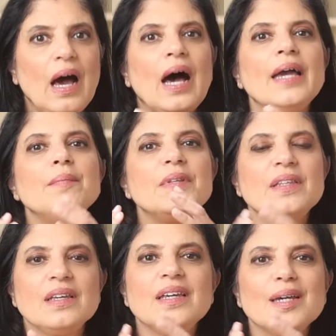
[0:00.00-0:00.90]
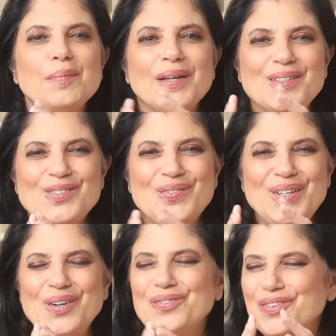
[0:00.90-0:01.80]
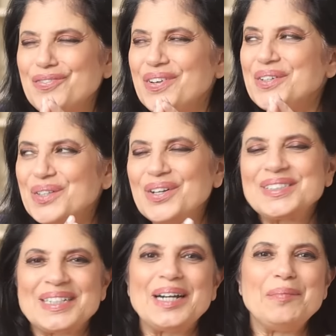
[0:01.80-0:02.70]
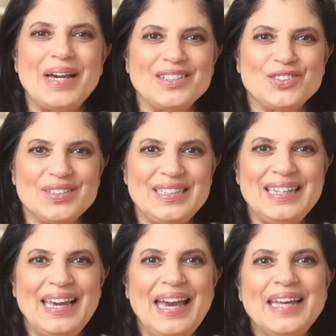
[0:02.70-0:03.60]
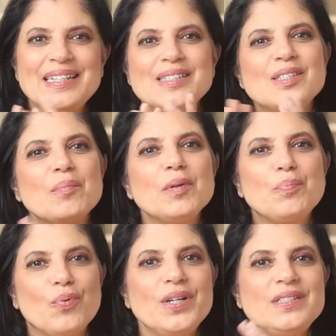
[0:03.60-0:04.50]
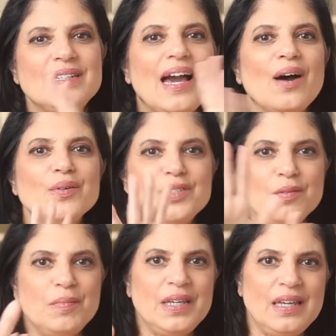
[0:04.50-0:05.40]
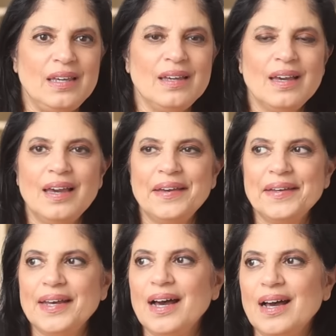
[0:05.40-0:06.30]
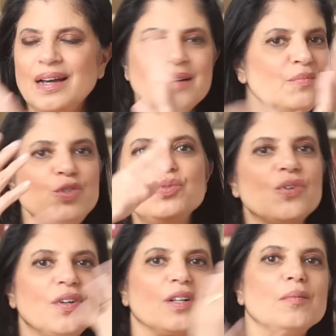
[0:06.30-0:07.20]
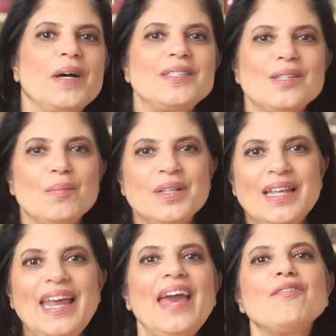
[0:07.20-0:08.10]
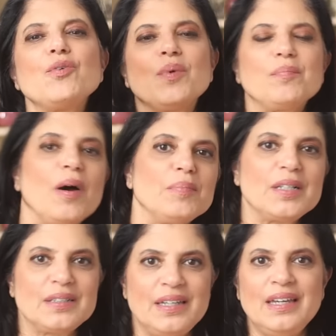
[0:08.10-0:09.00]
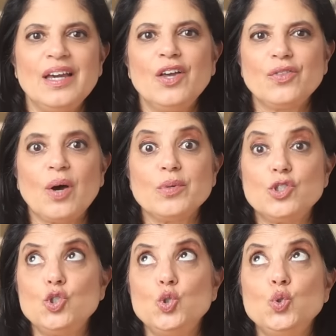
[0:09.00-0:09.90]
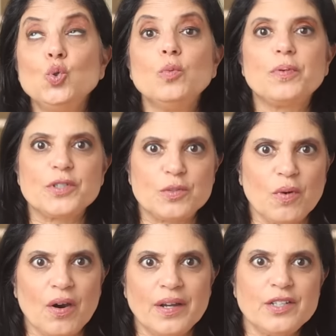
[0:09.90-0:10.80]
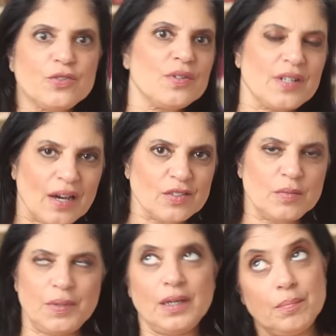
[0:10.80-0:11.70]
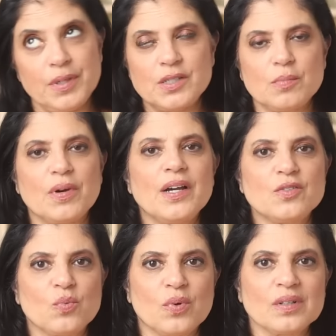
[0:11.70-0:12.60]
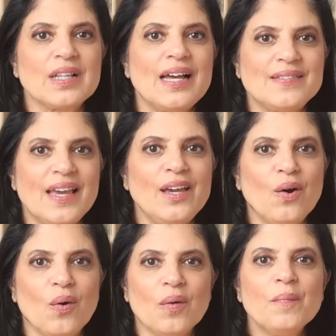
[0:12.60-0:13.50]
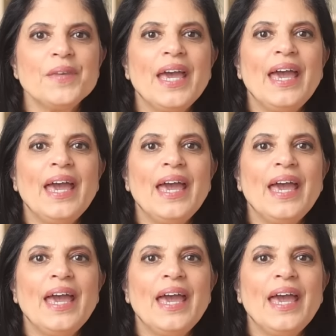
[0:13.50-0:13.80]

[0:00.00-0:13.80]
I have been thinking about this video for a very long time, actually, and then someone pointed out to me a news article about someone that everyone publicly thought was super smart and turned out to be, big surprise, a world-class a-hole.